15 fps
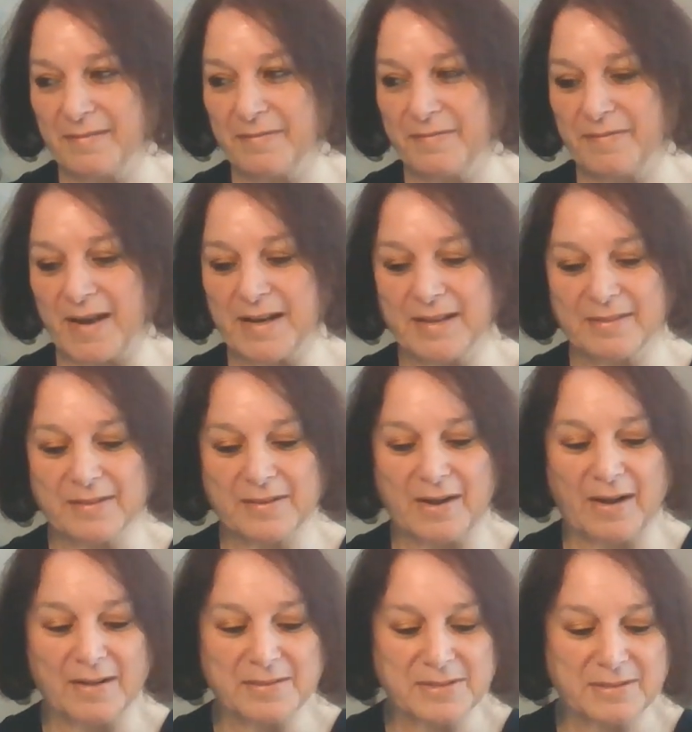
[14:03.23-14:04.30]
fighting the
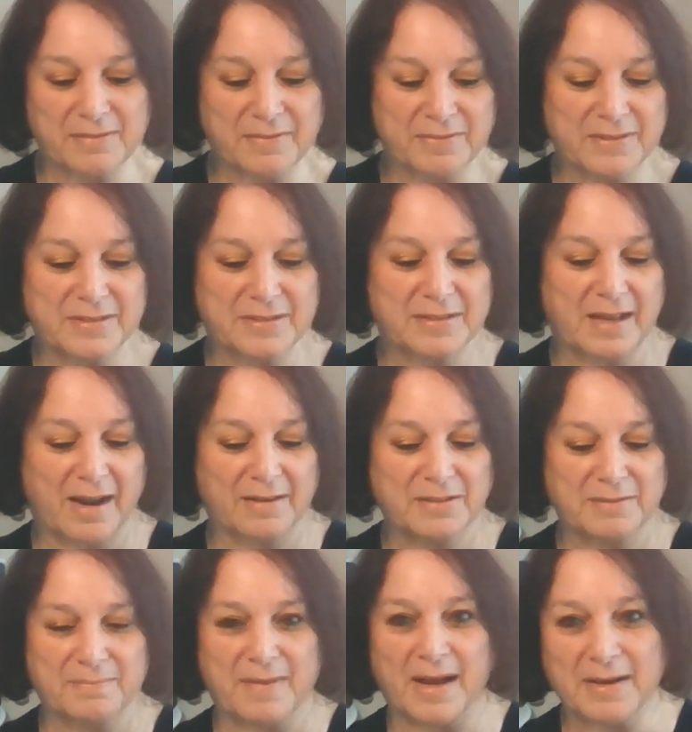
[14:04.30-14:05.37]
cause of our
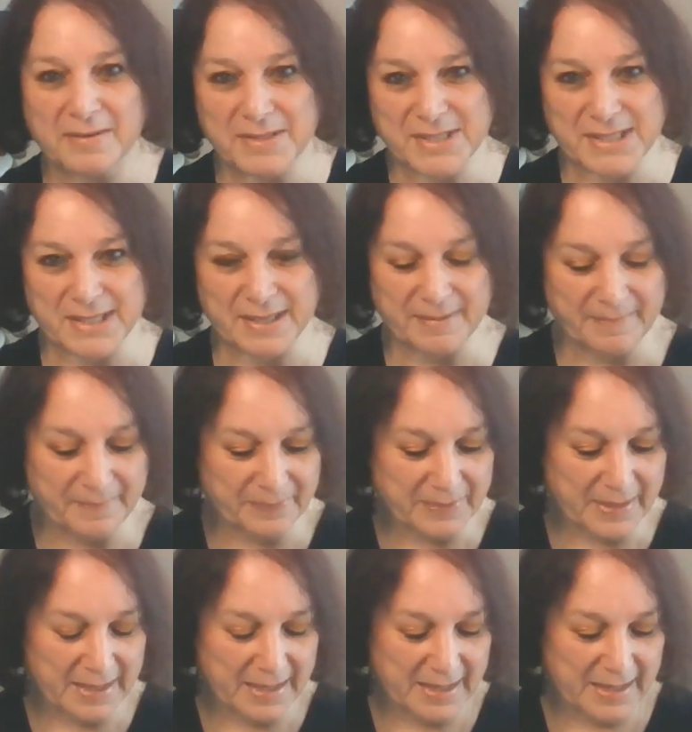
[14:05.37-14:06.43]
democracy.
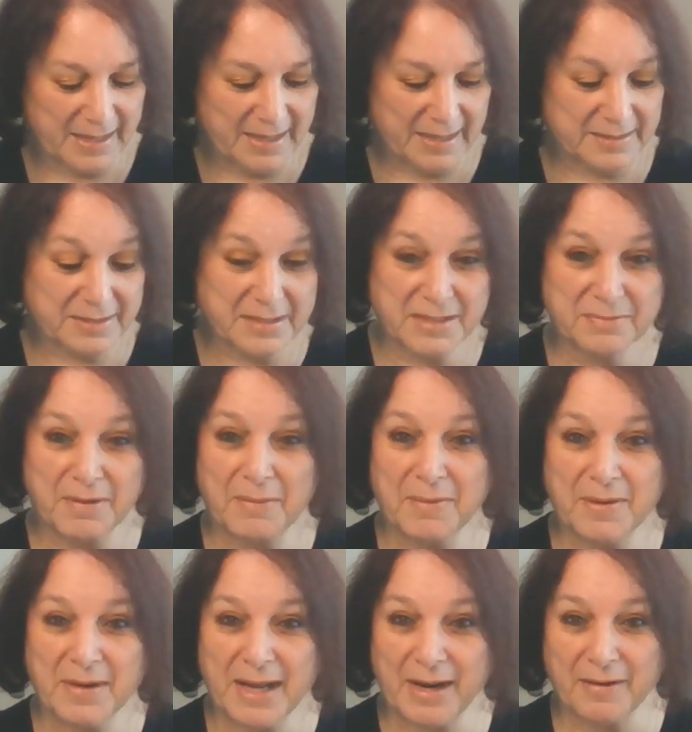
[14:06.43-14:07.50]
That's just what
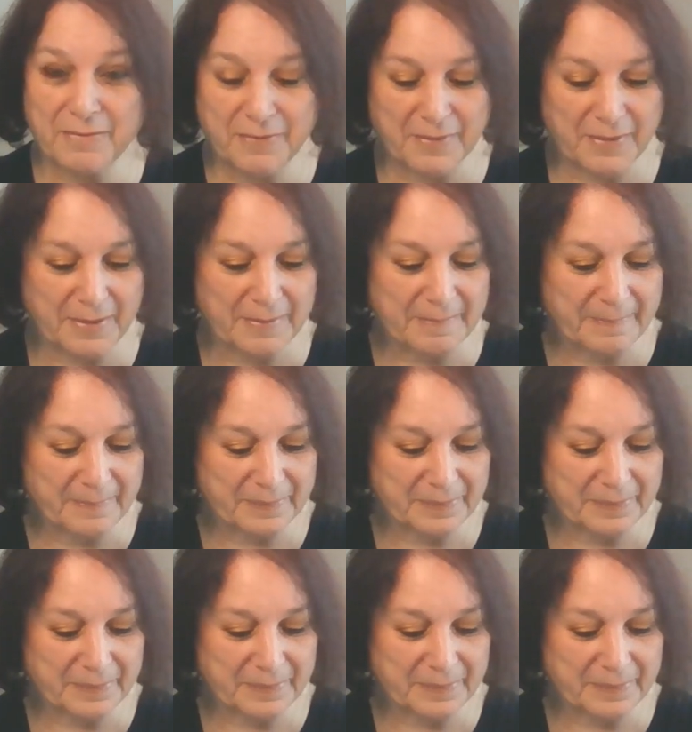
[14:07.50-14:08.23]
we're here for.